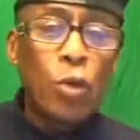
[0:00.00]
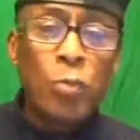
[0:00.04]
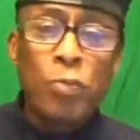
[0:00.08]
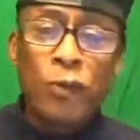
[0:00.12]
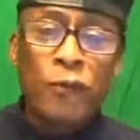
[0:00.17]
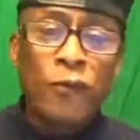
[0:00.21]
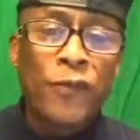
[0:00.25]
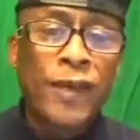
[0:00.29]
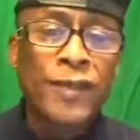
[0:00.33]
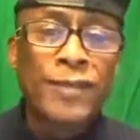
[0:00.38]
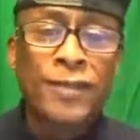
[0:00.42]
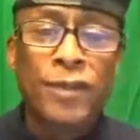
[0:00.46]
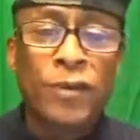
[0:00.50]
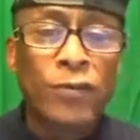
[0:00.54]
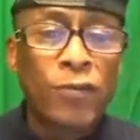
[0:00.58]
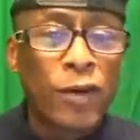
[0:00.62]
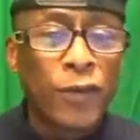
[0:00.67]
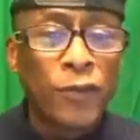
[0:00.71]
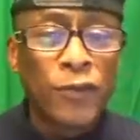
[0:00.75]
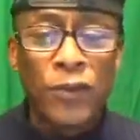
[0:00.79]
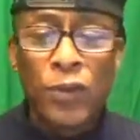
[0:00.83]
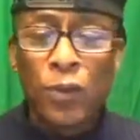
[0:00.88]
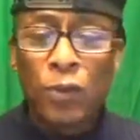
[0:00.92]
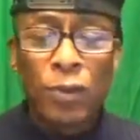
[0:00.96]
Professor
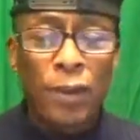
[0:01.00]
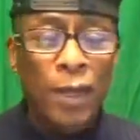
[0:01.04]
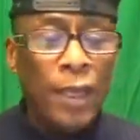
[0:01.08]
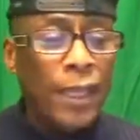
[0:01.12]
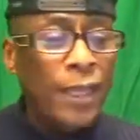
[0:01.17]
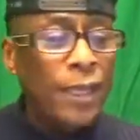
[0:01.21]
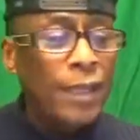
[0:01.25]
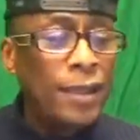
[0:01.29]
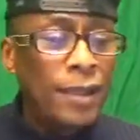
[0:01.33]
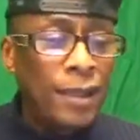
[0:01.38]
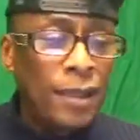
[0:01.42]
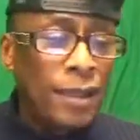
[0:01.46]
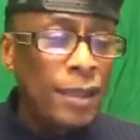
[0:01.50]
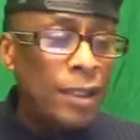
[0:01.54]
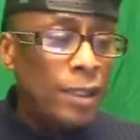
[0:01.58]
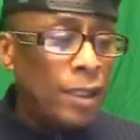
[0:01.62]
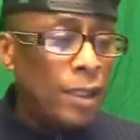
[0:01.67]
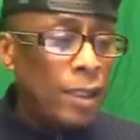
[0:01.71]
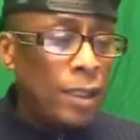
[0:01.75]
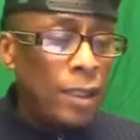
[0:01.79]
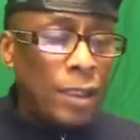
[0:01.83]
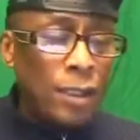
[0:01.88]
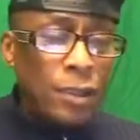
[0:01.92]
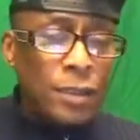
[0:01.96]
Griff. You late.
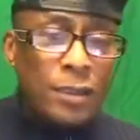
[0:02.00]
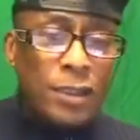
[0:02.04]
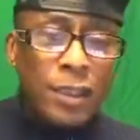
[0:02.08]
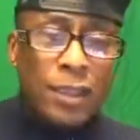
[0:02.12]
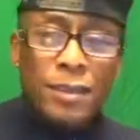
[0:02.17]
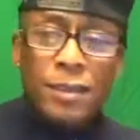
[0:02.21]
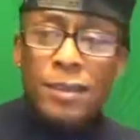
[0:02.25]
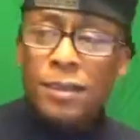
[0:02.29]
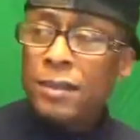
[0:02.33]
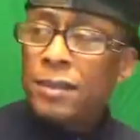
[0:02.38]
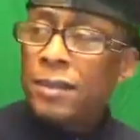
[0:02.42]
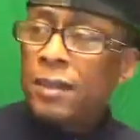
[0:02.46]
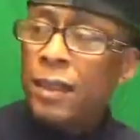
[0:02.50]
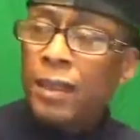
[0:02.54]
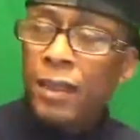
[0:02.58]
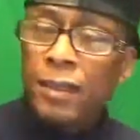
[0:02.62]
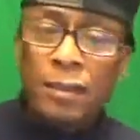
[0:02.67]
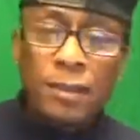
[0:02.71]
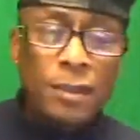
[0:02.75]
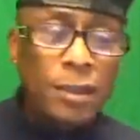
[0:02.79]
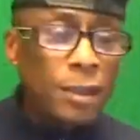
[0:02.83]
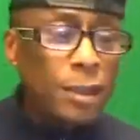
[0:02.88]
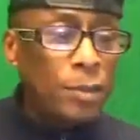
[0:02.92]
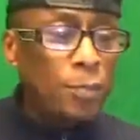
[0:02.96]
Just
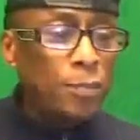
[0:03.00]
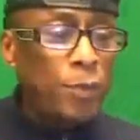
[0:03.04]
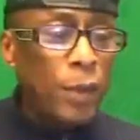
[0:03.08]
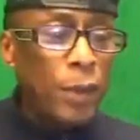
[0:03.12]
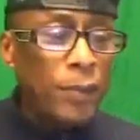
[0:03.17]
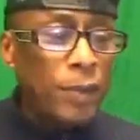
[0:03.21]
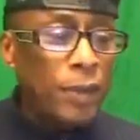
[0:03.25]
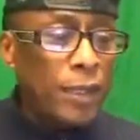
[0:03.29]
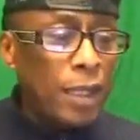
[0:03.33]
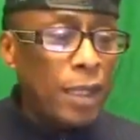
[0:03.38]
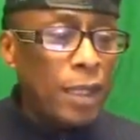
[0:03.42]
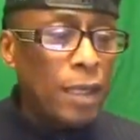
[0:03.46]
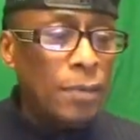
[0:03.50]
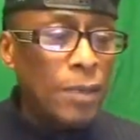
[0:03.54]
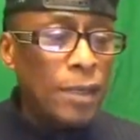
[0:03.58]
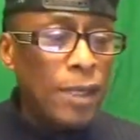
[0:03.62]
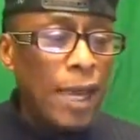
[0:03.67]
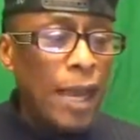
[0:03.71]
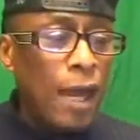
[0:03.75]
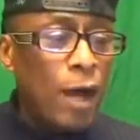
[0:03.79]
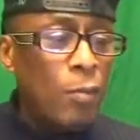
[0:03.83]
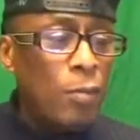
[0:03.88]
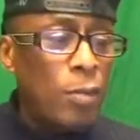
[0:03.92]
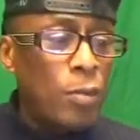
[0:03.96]
did the Public Enemy
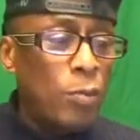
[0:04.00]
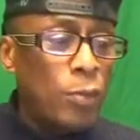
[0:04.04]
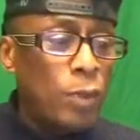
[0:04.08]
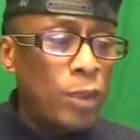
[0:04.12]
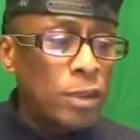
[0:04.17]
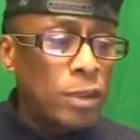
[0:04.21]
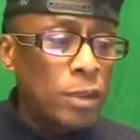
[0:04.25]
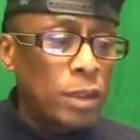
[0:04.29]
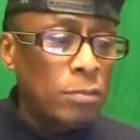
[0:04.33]
album.